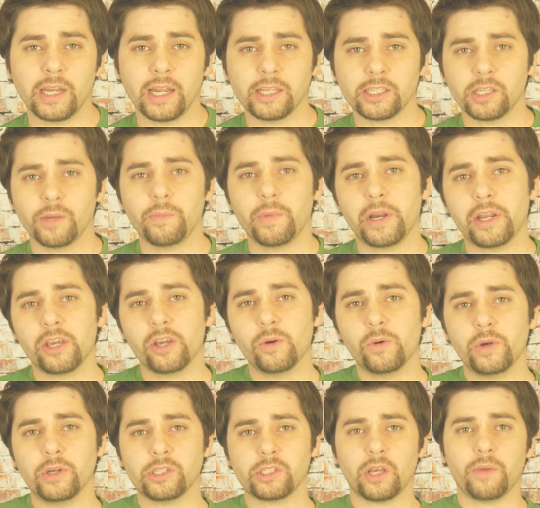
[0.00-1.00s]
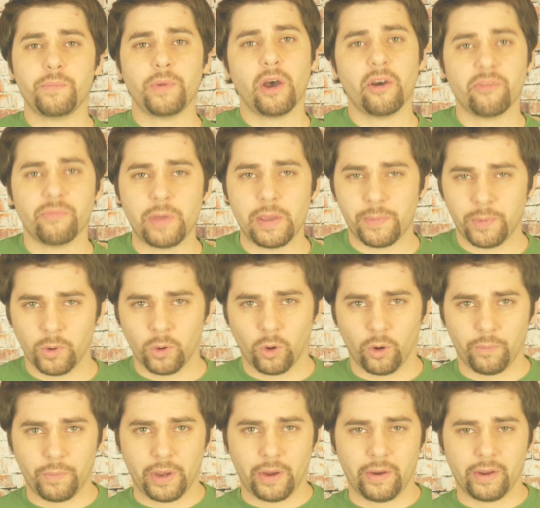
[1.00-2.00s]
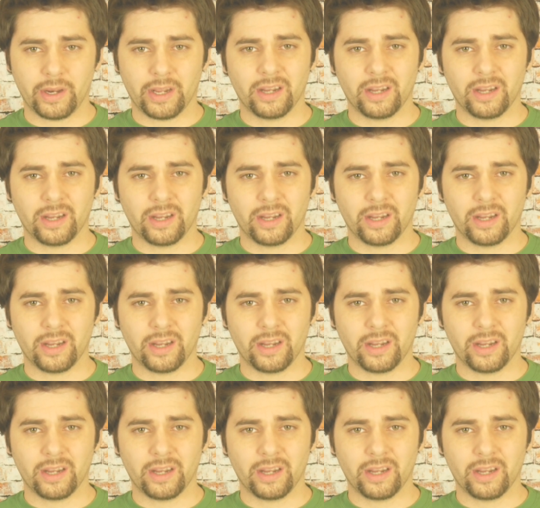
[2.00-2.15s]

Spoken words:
as somebody who is above people who are married.